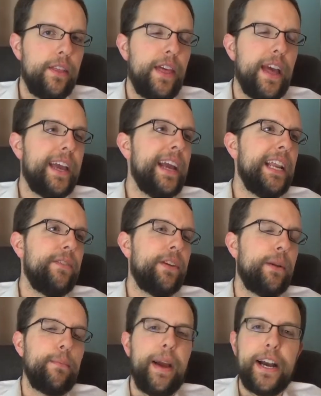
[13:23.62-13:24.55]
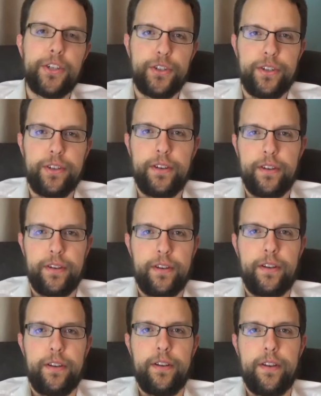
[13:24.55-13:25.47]
They can't even imagine
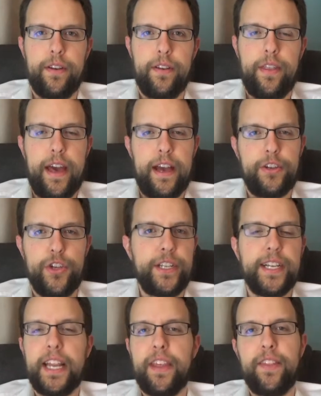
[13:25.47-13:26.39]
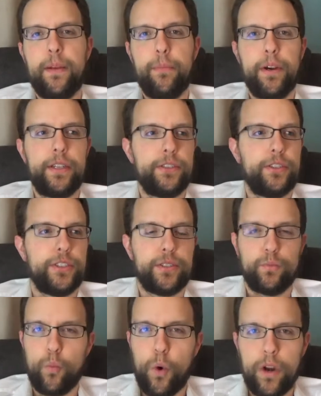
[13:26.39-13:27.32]
that she's anything but
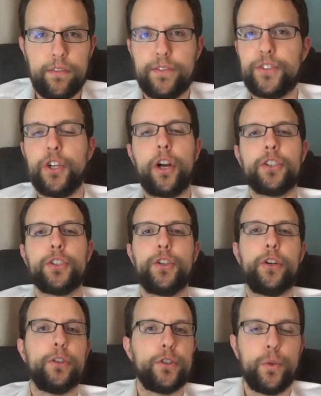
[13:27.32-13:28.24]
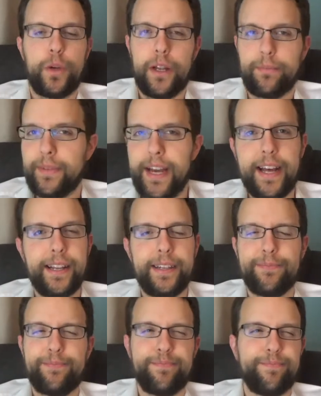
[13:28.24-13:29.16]
just one of Stark's girls who got kind of
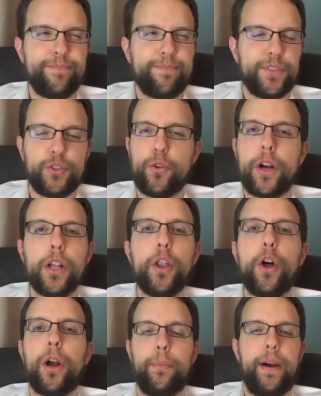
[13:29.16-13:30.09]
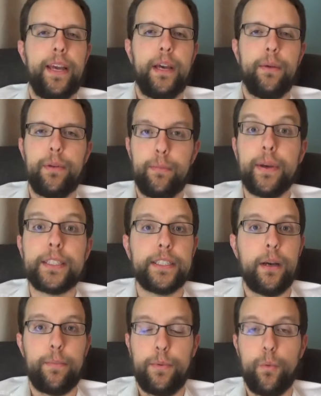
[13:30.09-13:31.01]
strung along by him and
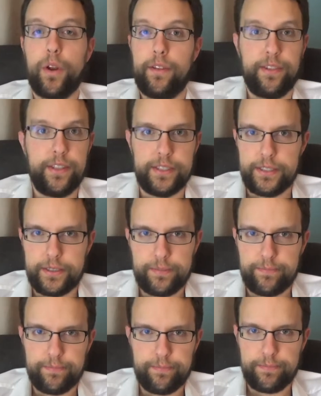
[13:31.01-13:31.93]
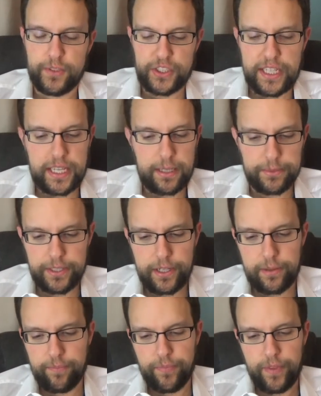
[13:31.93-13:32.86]
mixed up in one of his schemes
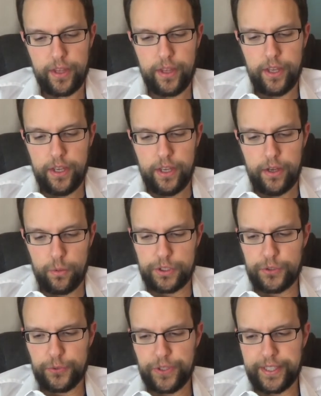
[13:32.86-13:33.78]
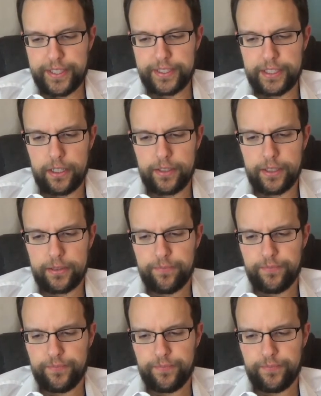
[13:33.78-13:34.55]
here, which is really insulting.